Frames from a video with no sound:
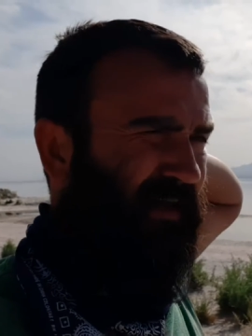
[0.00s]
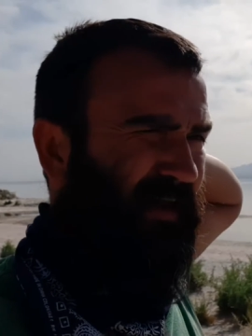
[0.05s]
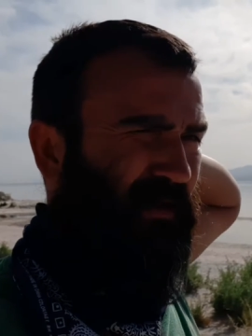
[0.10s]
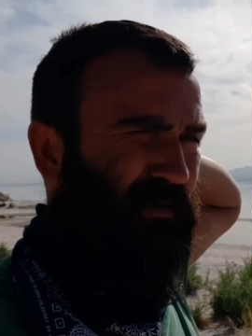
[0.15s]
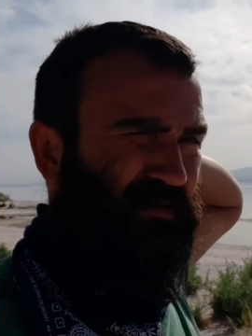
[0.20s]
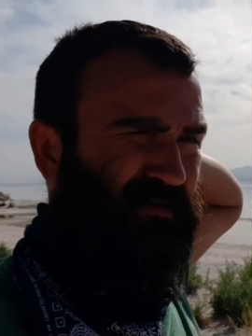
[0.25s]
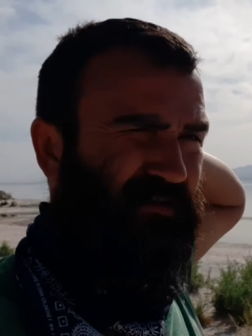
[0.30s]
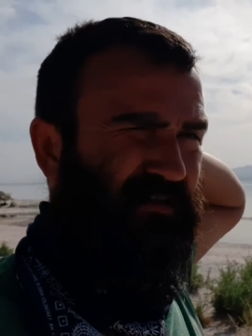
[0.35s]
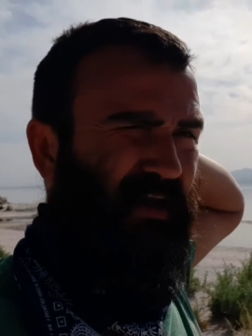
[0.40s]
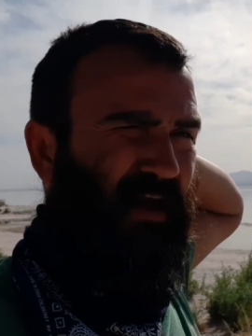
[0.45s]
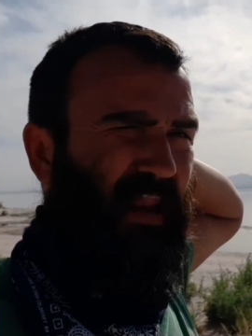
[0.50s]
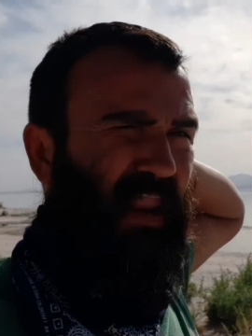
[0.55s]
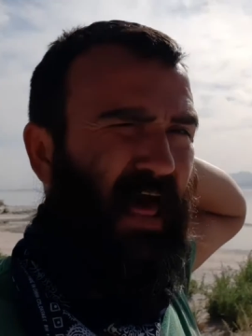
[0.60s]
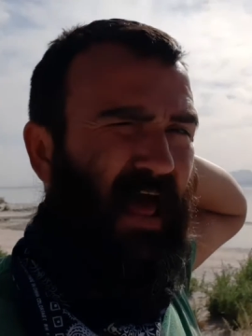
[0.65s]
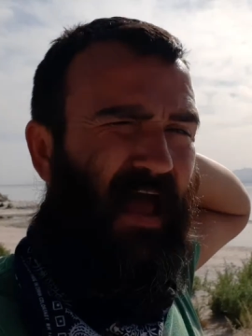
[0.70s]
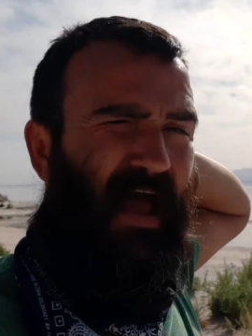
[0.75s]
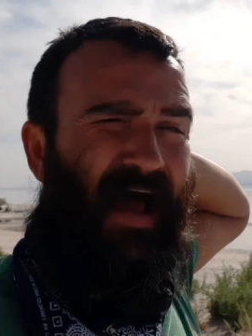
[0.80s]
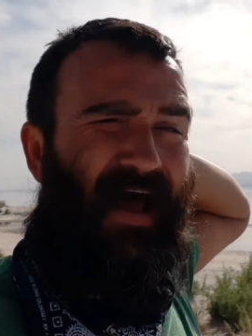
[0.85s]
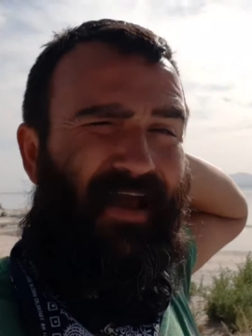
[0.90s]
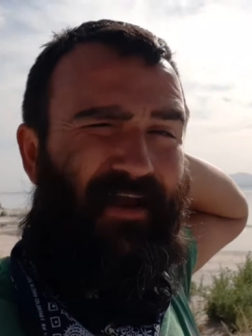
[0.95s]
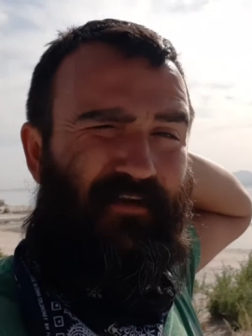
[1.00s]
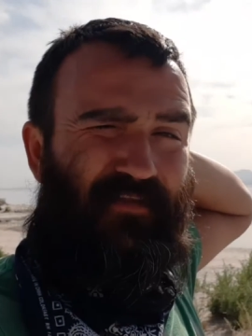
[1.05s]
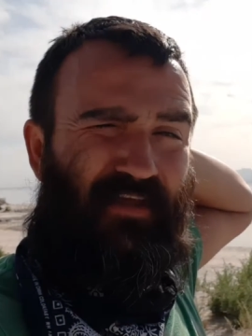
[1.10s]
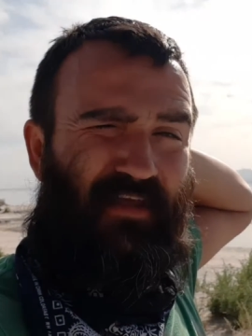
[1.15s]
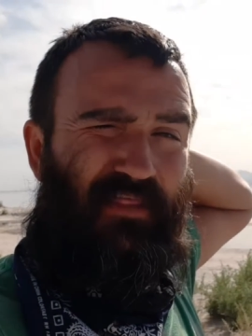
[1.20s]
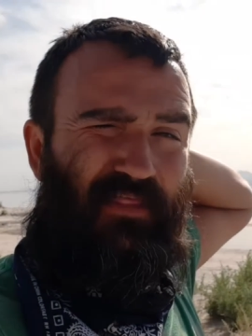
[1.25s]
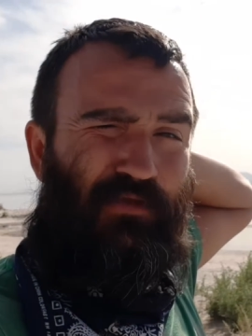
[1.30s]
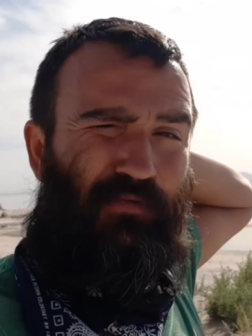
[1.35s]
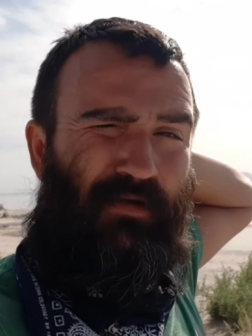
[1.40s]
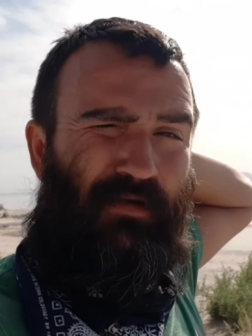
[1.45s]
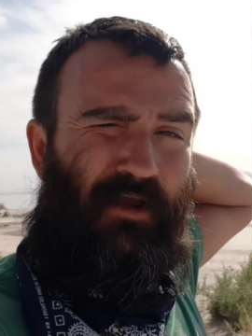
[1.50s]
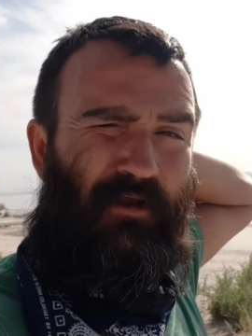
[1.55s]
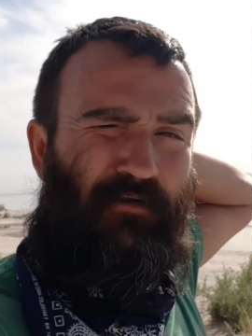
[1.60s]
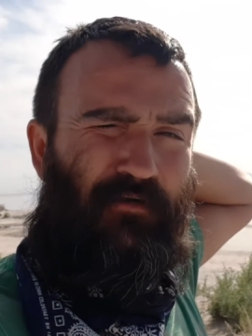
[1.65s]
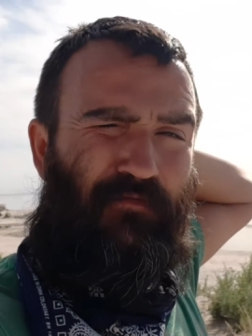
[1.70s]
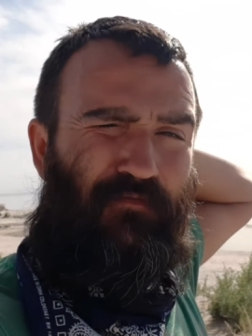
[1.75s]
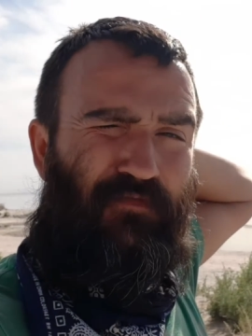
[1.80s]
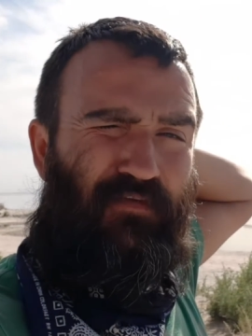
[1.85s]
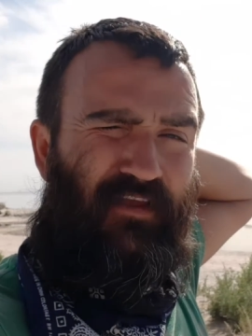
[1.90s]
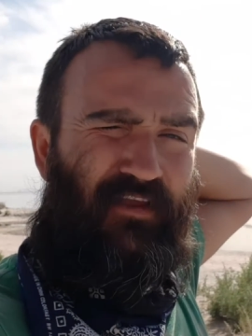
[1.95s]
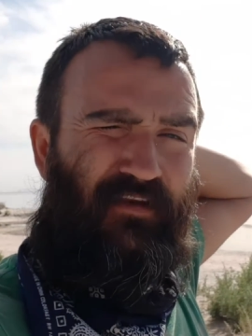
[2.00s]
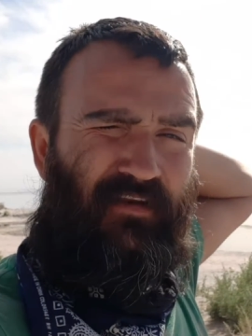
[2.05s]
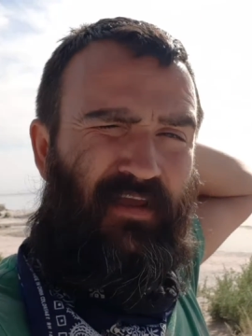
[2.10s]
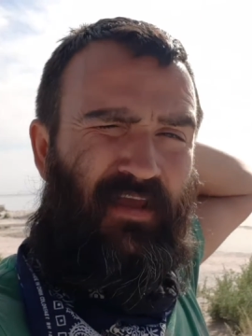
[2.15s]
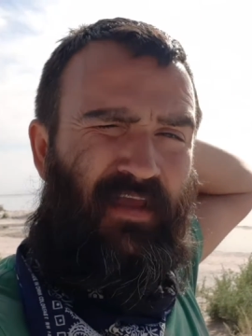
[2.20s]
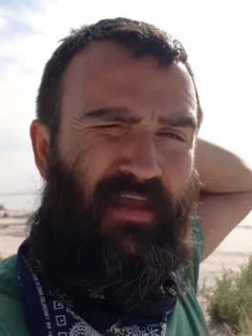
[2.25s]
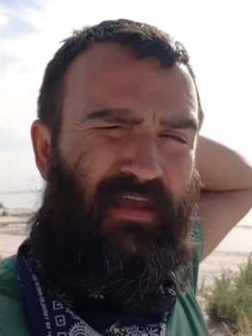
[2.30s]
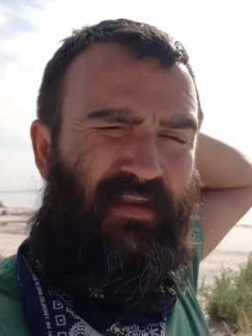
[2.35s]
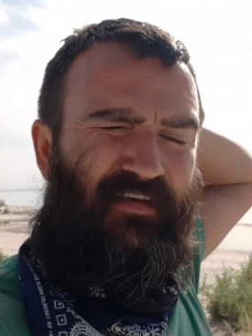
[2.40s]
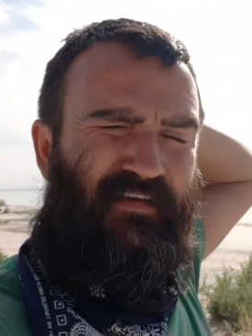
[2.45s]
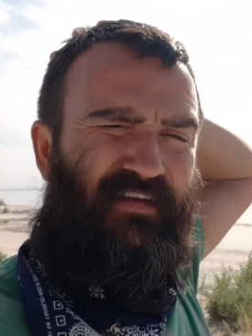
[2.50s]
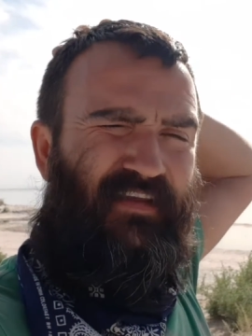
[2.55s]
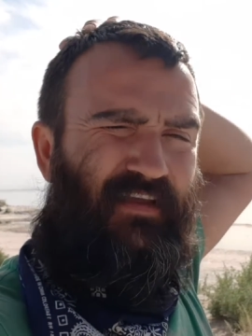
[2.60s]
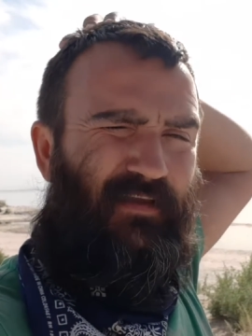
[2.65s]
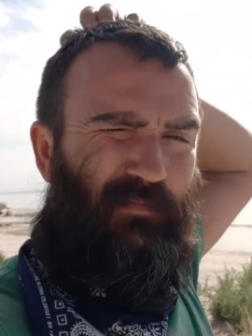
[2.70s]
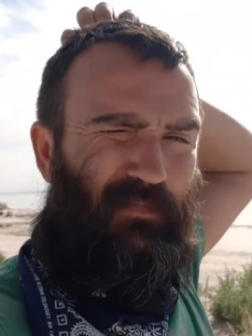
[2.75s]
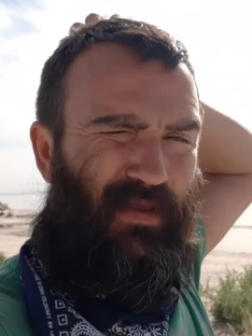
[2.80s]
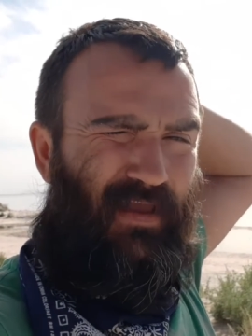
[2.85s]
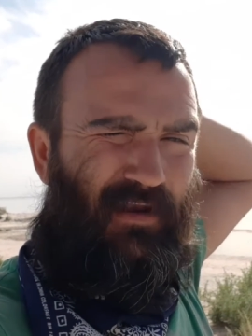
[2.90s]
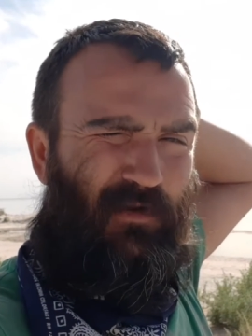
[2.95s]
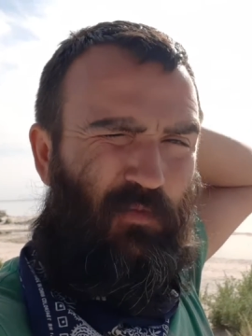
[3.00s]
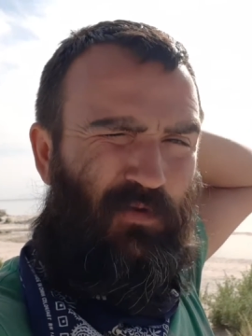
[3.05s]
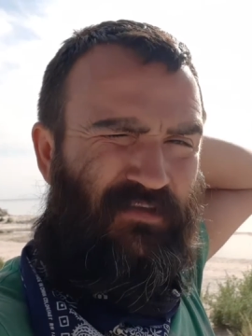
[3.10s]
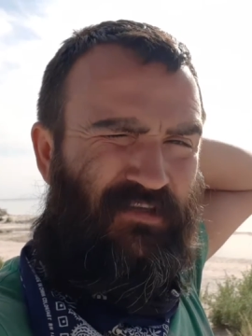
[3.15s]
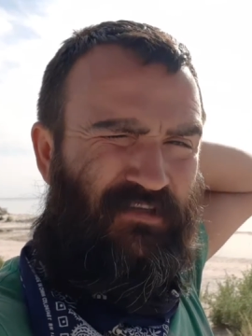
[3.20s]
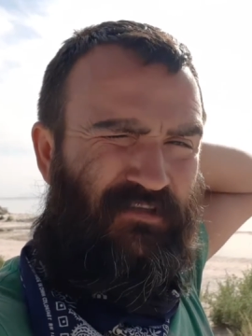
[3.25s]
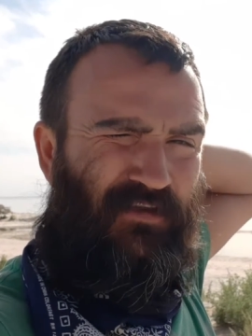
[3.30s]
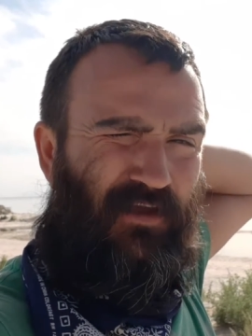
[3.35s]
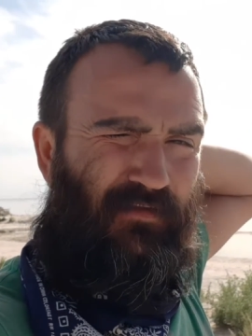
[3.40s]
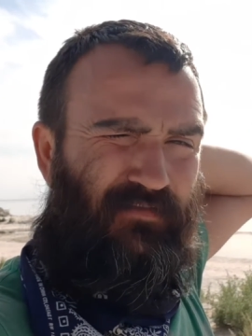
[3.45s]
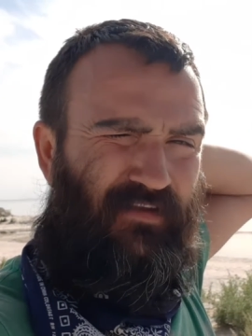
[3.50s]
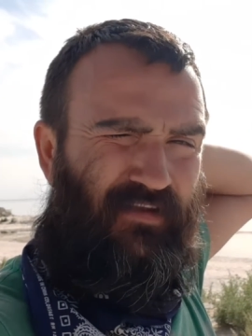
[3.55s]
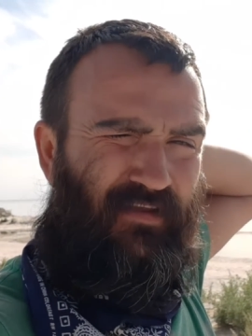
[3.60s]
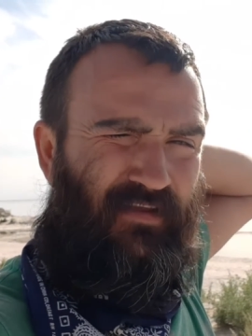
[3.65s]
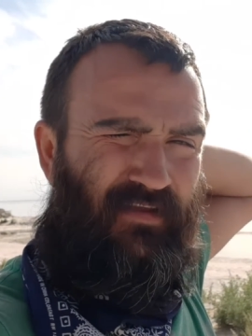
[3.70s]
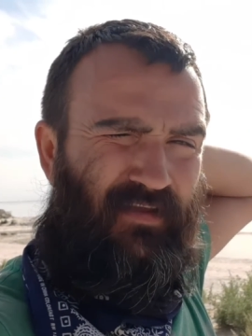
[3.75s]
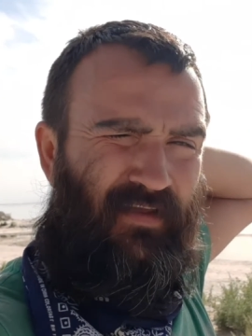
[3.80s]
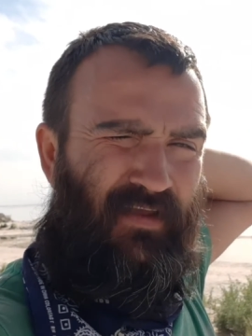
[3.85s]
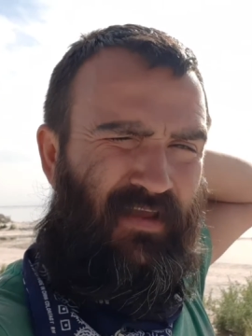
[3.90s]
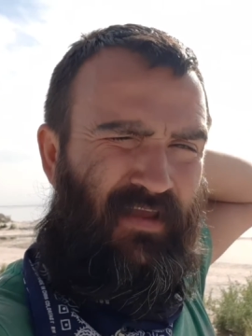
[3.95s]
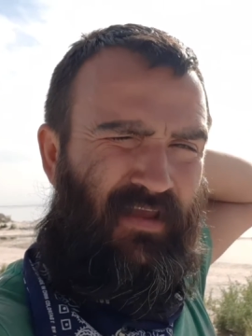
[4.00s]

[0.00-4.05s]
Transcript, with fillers: It was a lot higher than 300 feet deep and it wasn't salty.